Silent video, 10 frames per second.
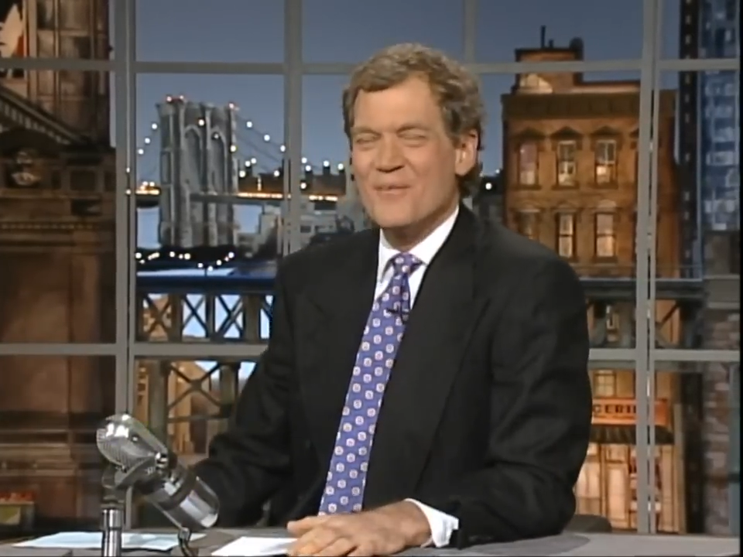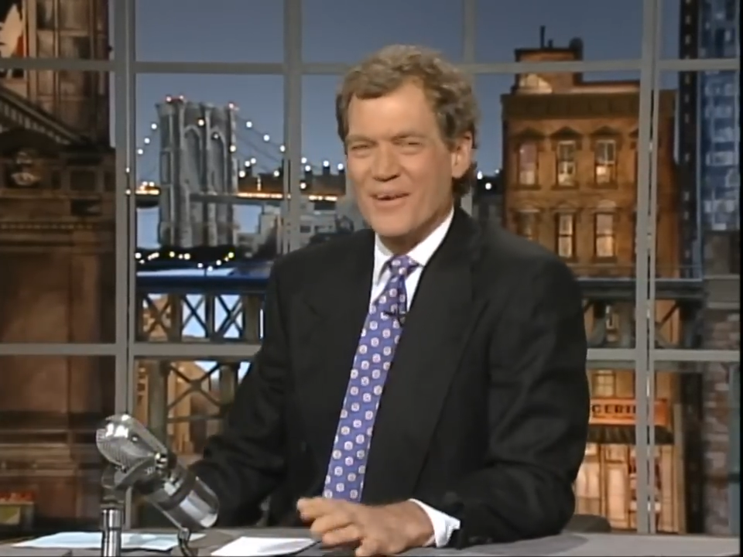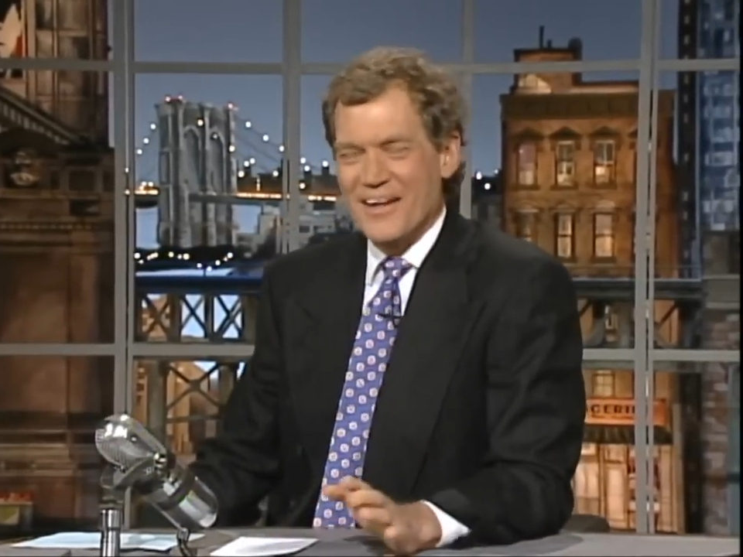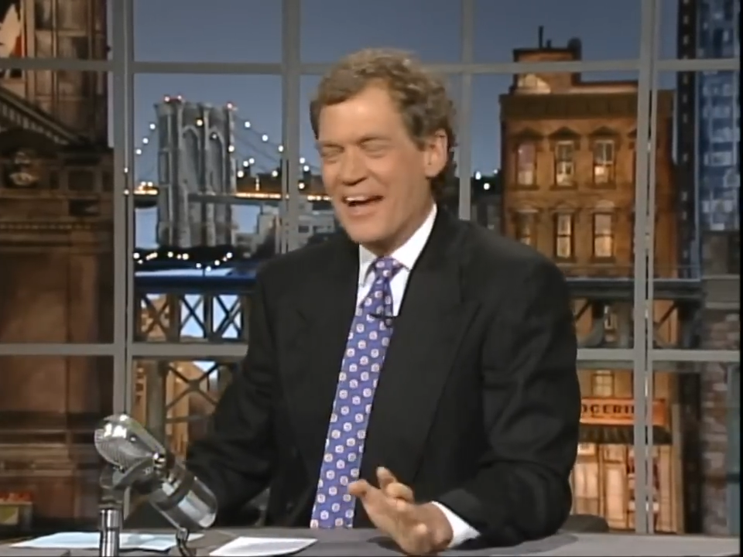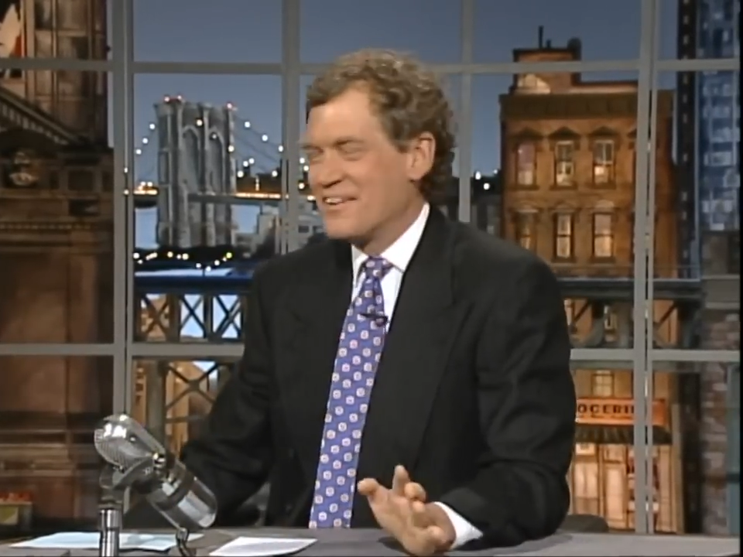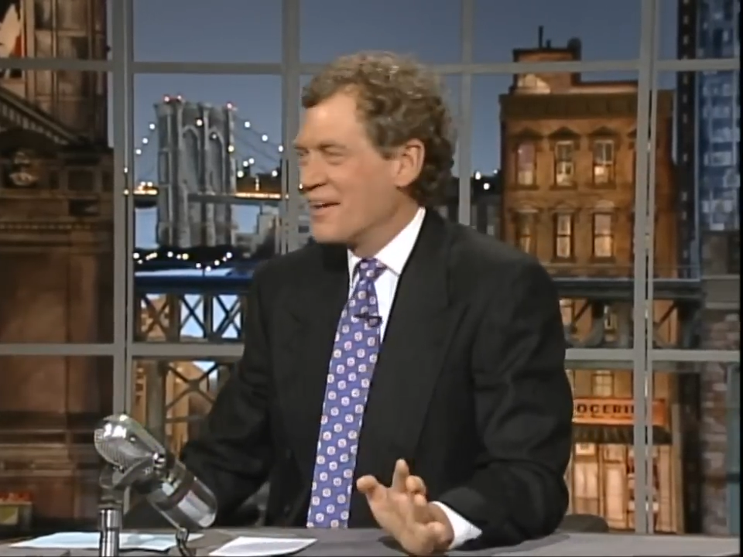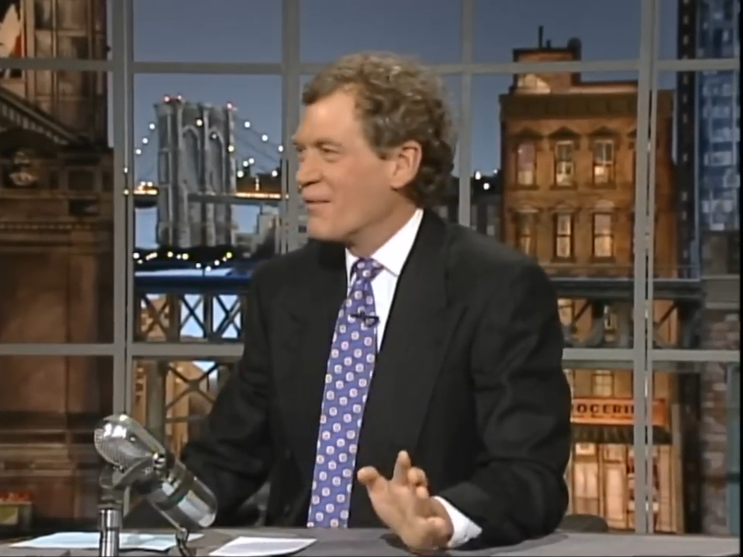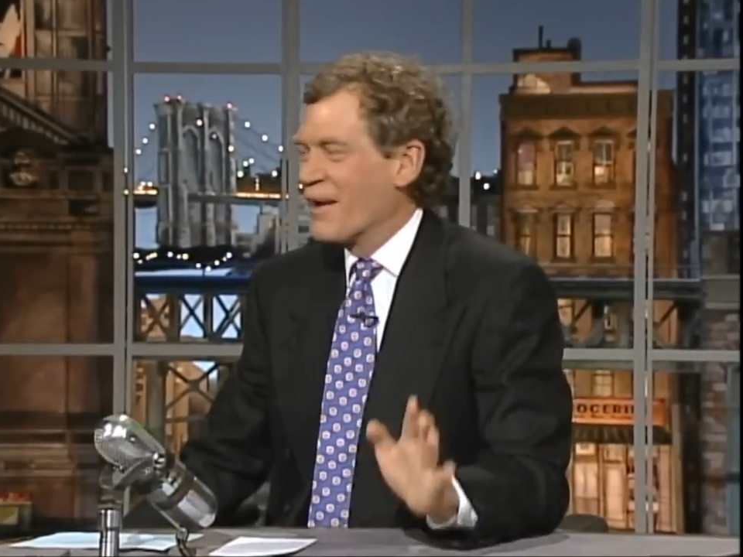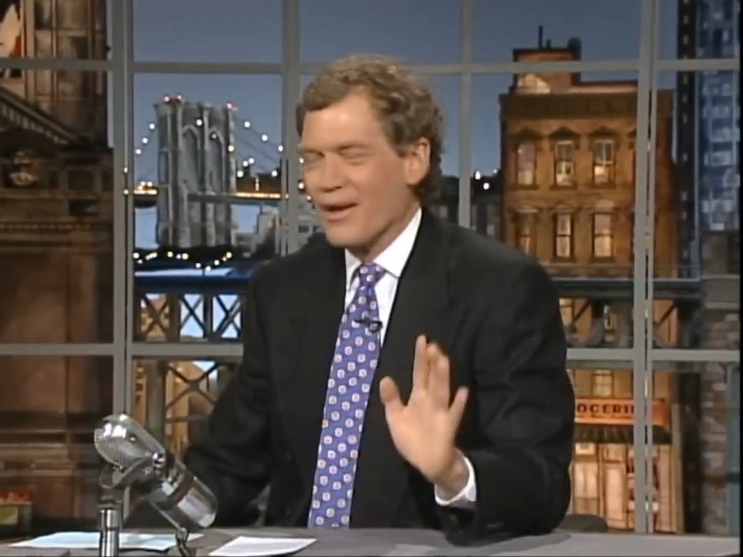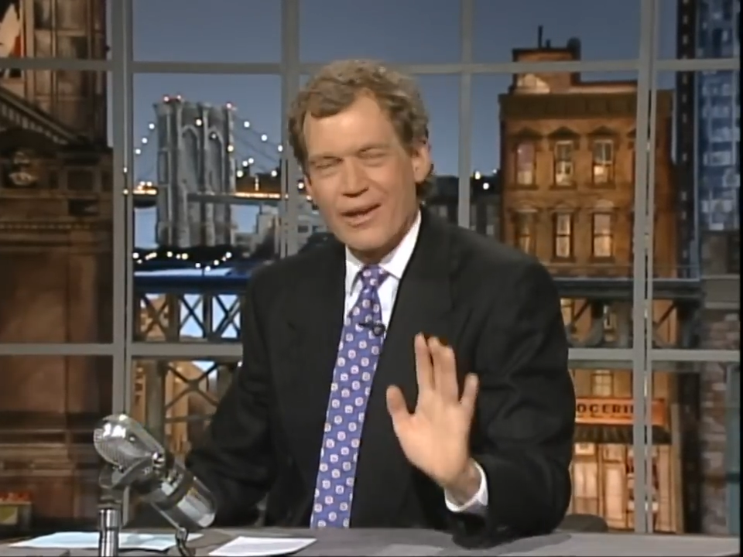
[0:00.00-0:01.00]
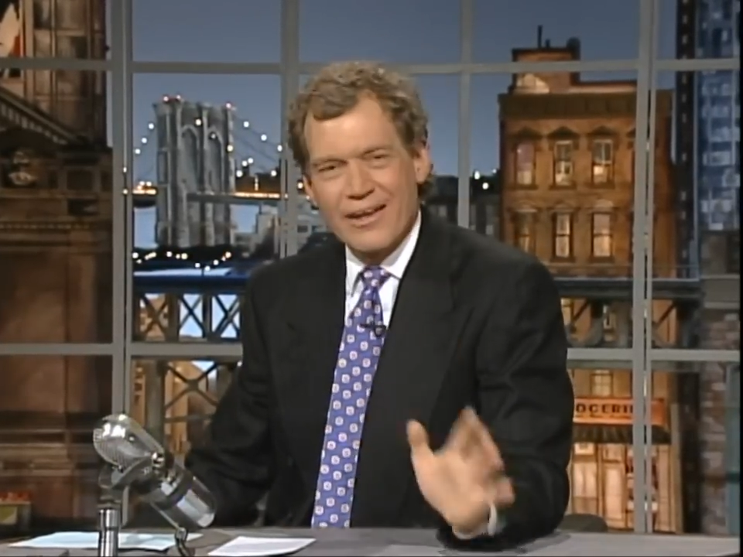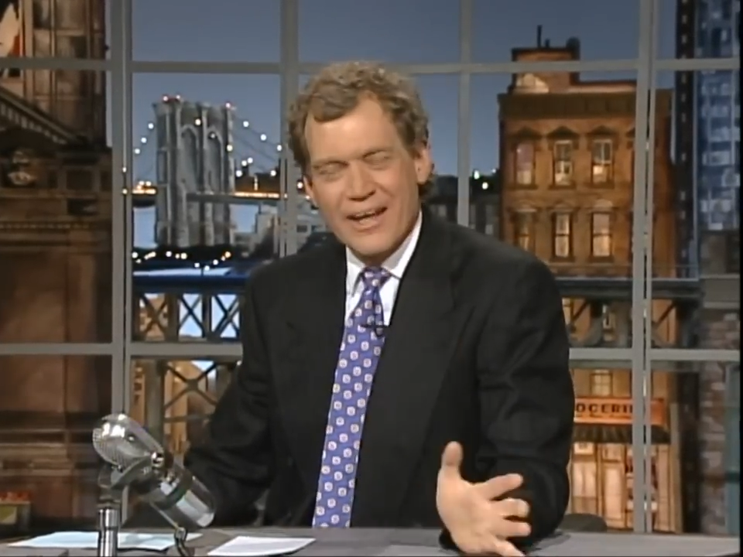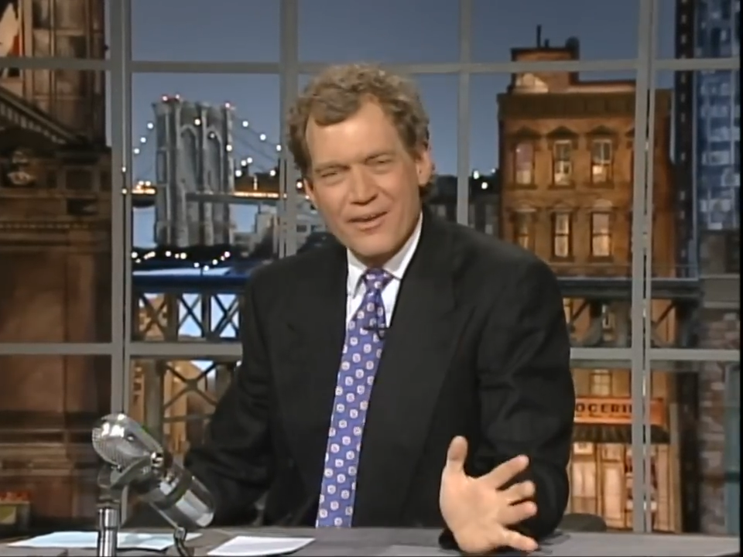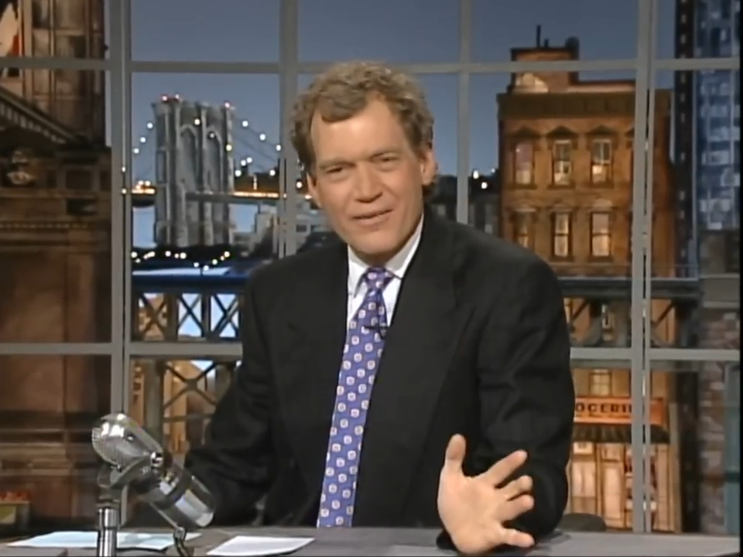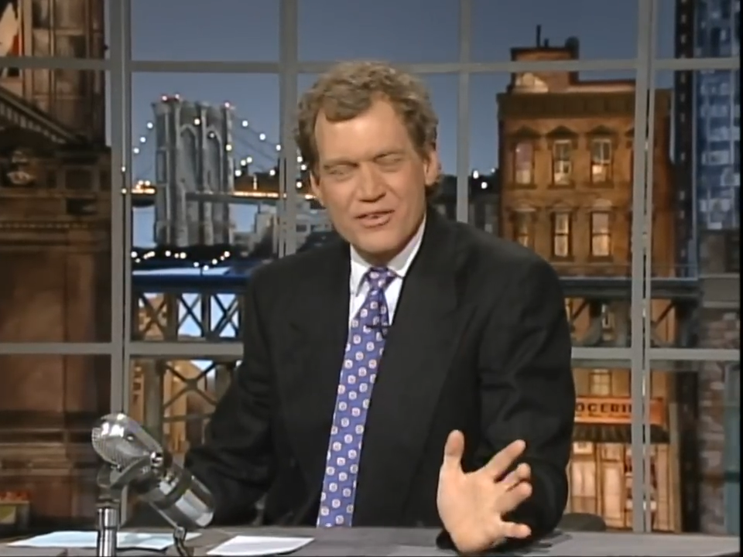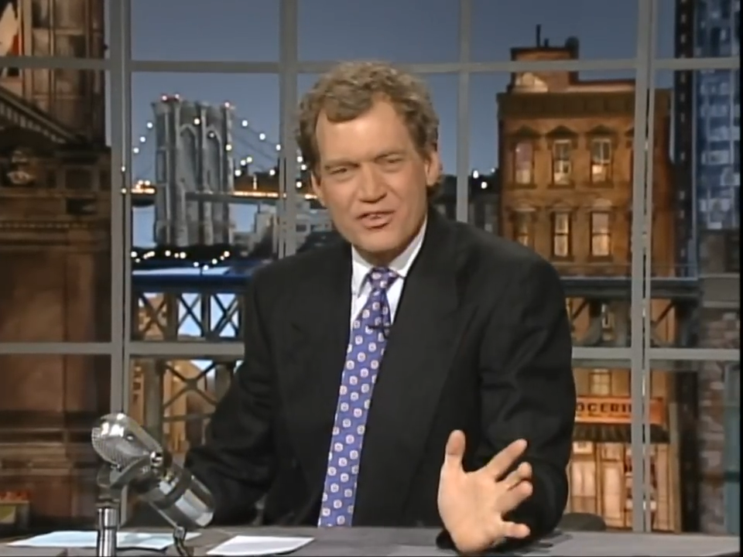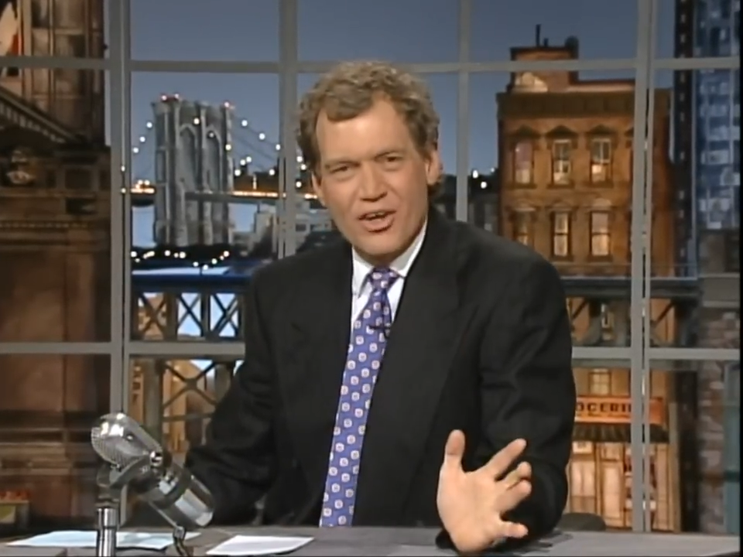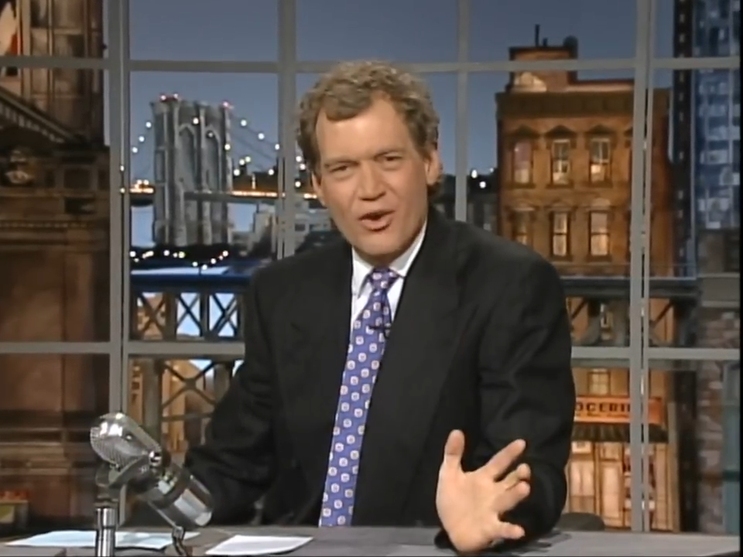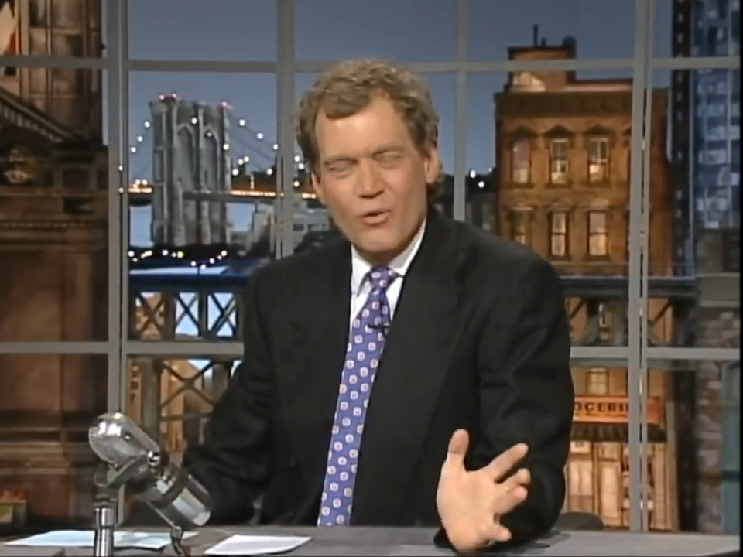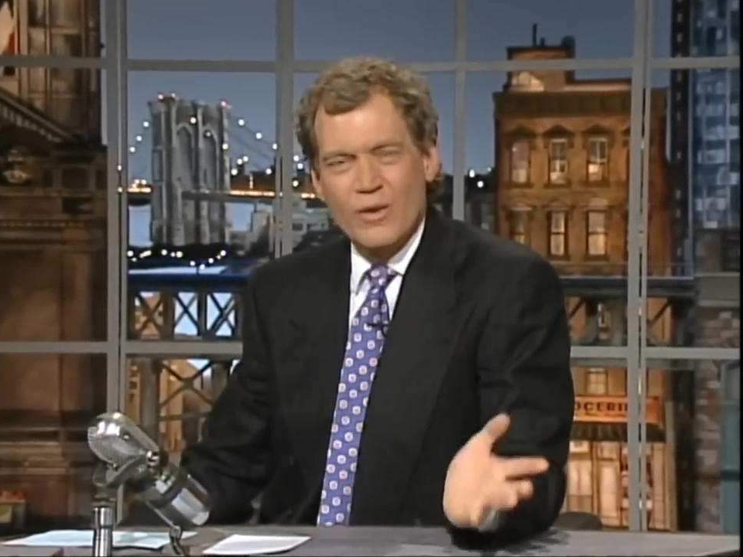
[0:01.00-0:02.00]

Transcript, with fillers: Well, I tell you what, a little later in the show,